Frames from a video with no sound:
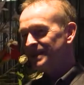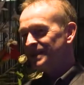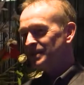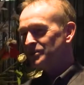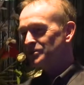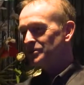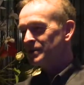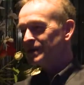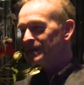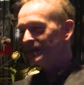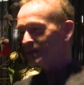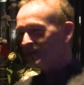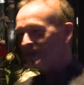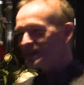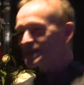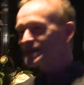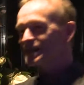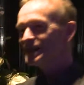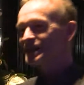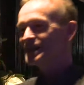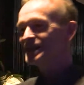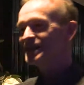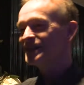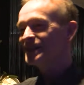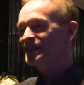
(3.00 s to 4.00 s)
What is an
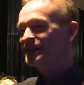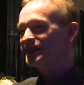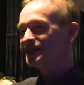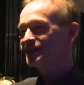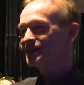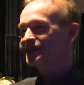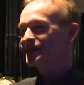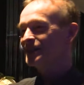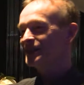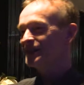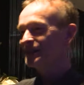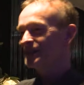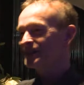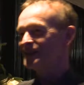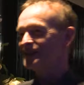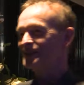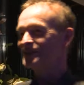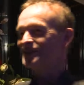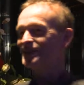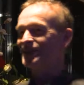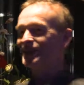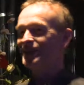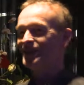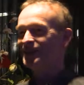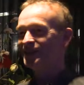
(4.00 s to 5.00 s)
in silico clinical
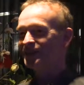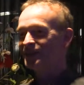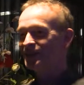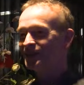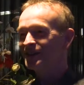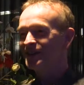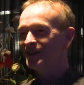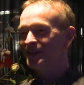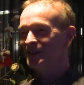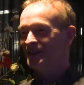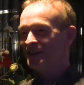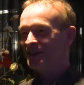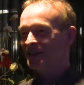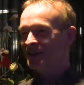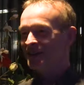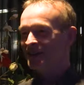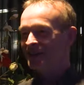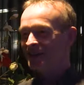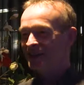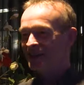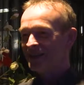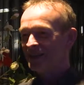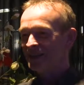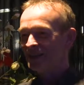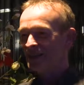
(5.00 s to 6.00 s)
trial? Okay,
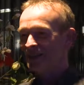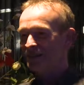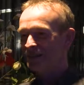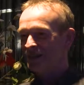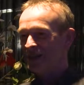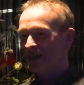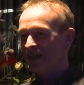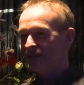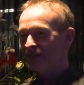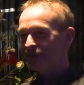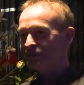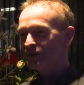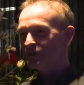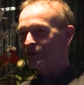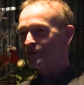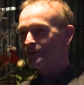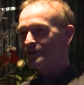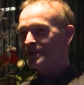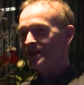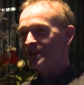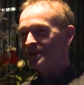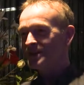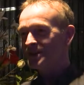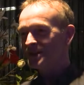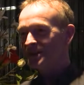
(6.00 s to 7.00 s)
you have to
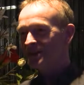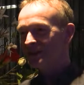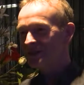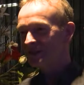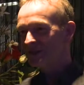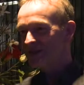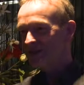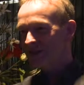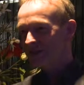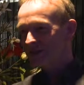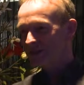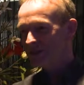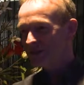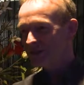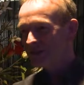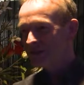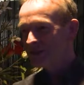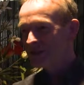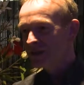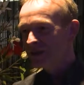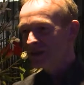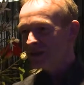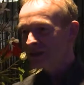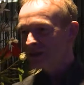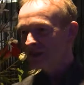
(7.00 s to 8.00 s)
imagine that
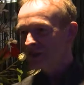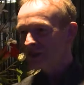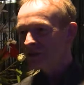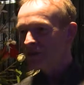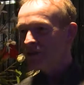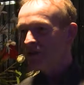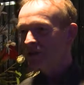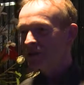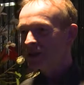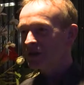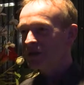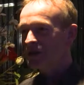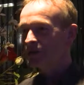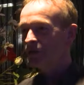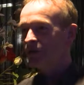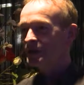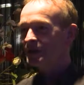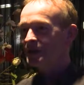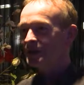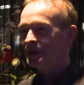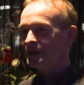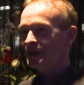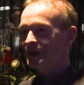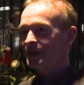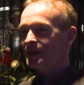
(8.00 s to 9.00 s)
currently we
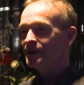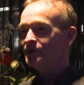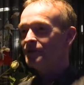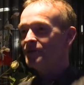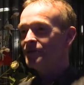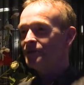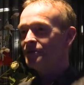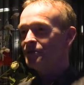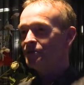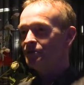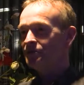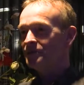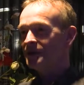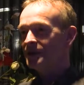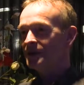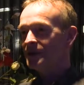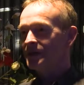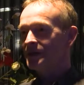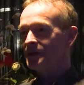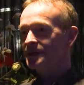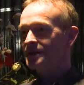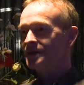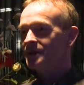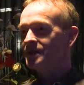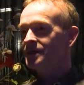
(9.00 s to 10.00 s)
are able to
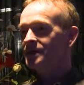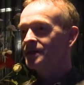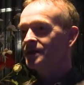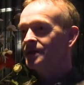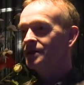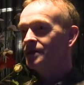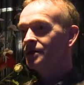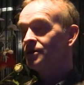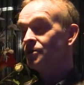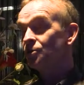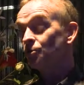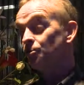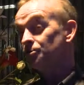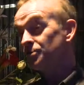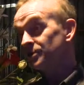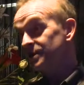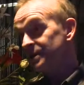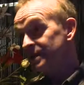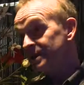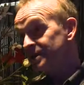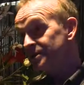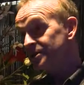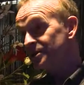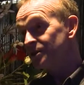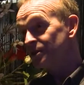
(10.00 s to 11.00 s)
build
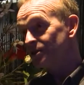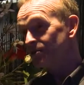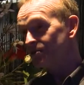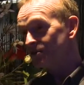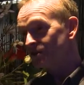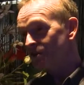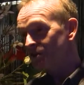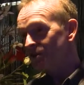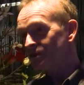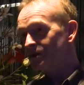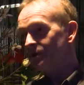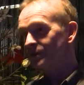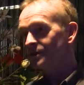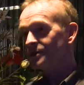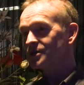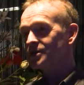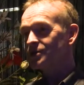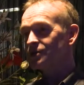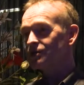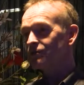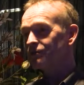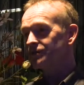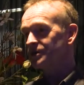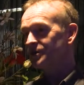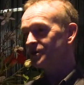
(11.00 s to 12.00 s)
computational models
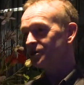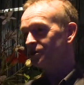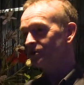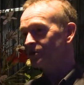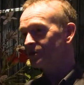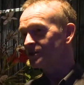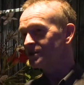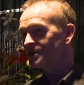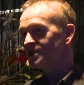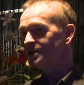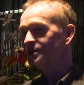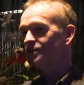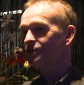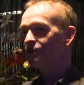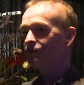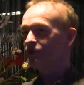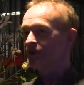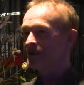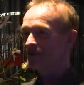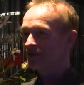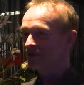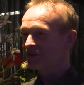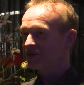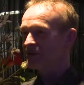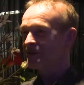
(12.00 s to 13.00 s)
of physiology, of
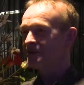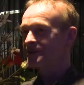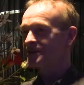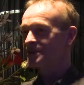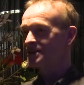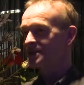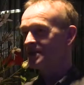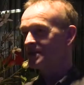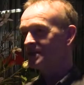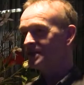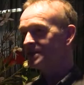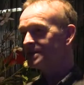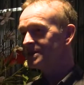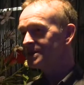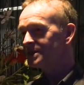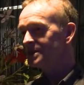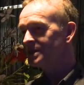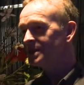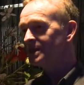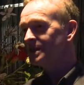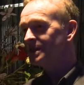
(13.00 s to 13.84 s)
health and disease,